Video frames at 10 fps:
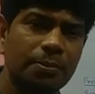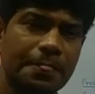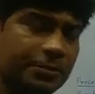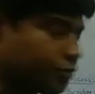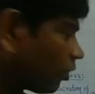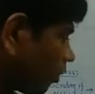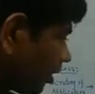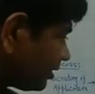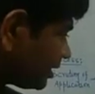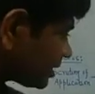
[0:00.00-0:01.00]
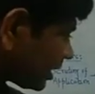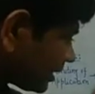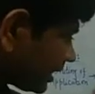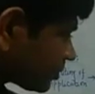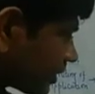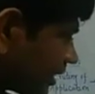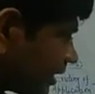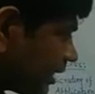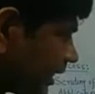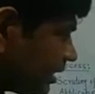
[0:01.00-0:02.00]
So all these are tested
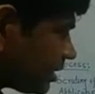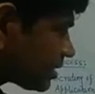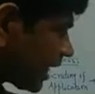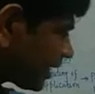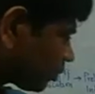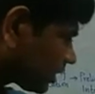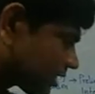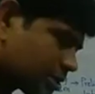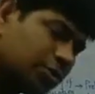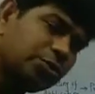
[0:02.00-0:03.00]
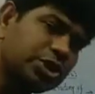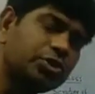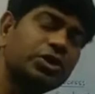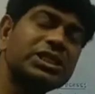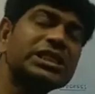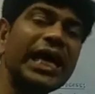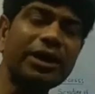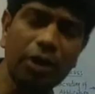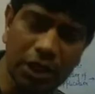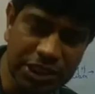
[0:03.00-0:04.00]
in the psycho test, which is known as
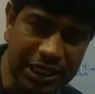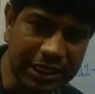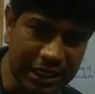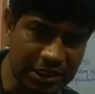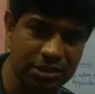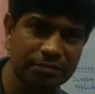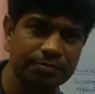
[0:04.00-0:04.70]
psychological test.